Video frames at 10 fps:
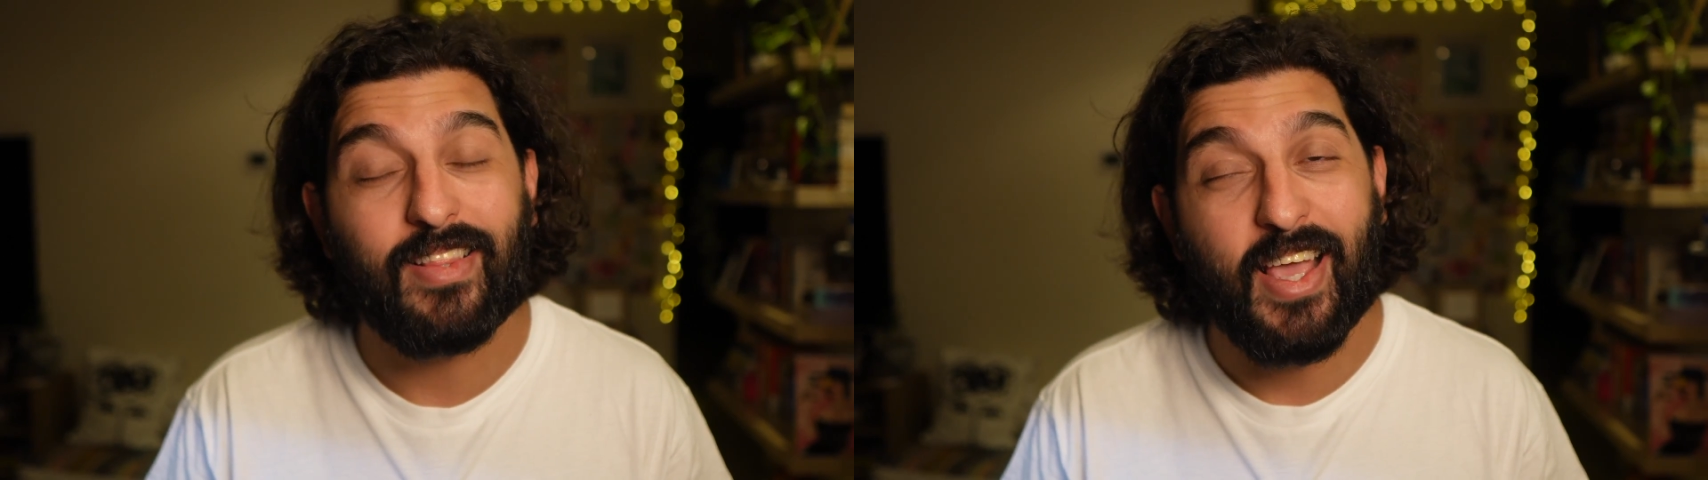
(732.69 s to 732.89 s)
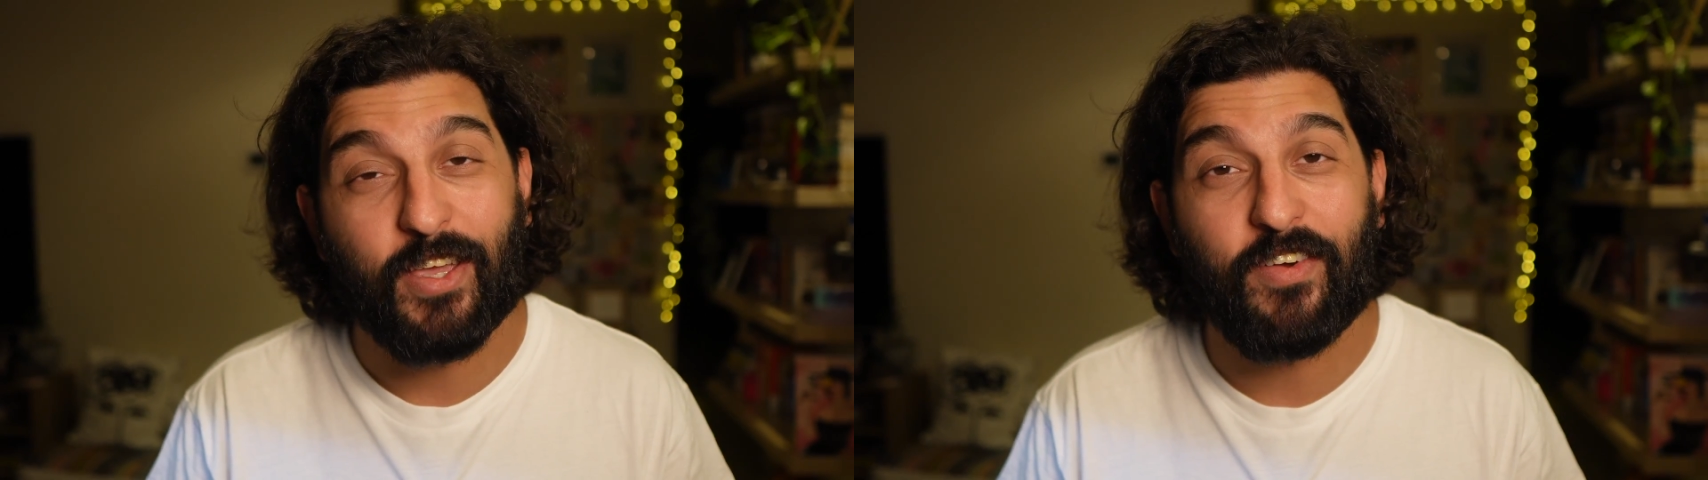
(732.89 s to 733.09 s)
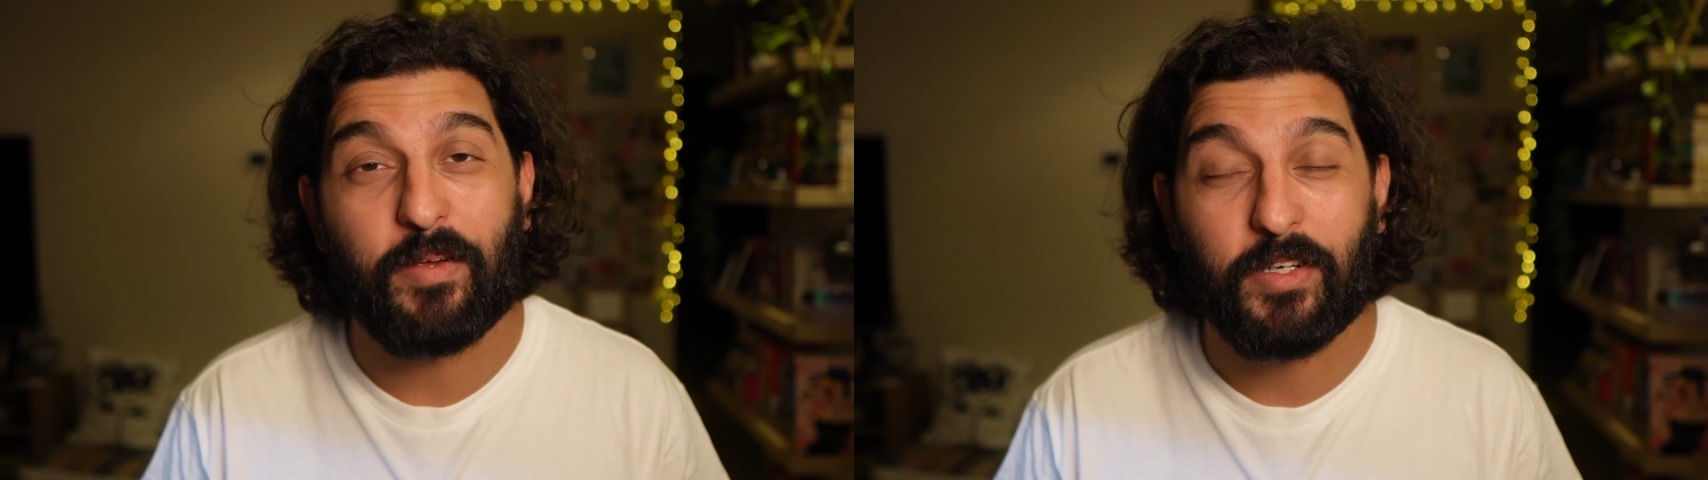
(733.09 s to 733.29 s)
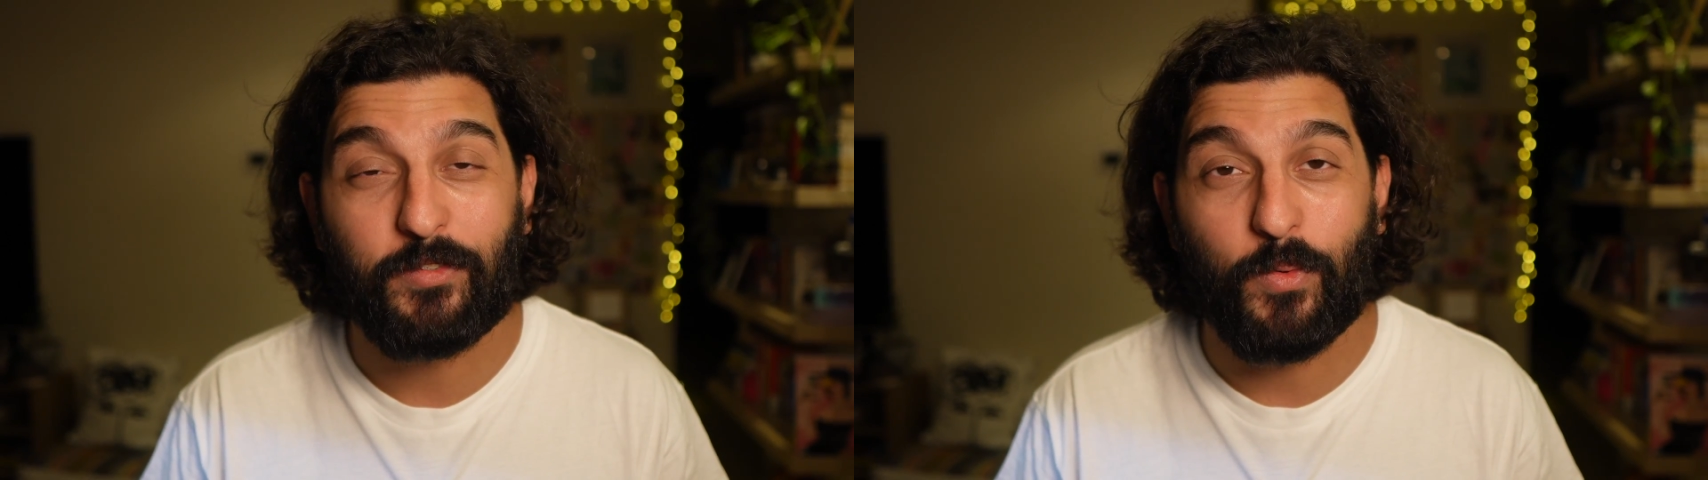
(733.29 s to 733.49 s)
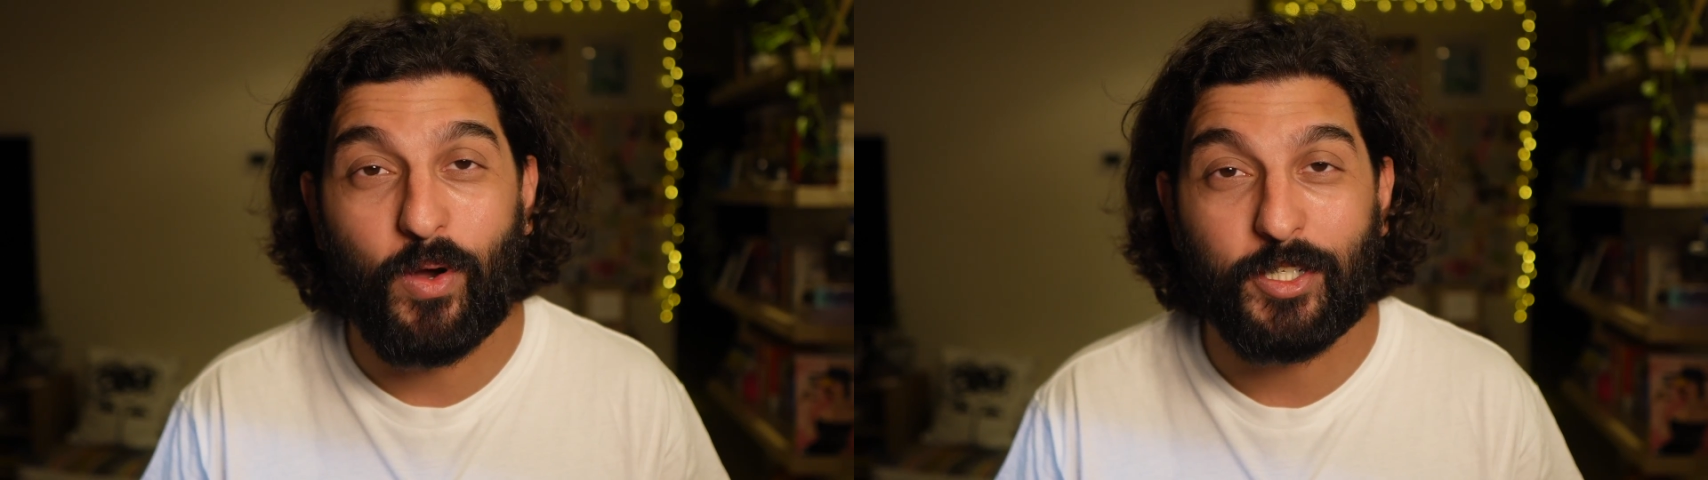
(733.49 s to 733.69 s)
thank you very much for
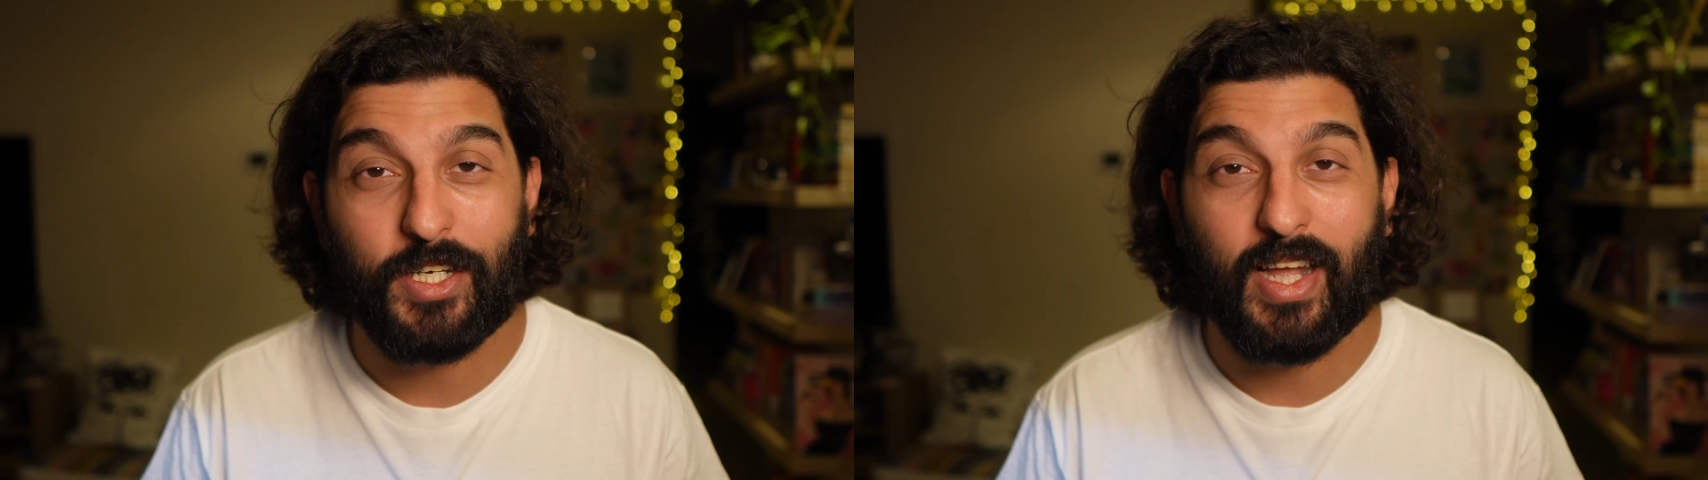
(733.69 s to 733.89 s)
watching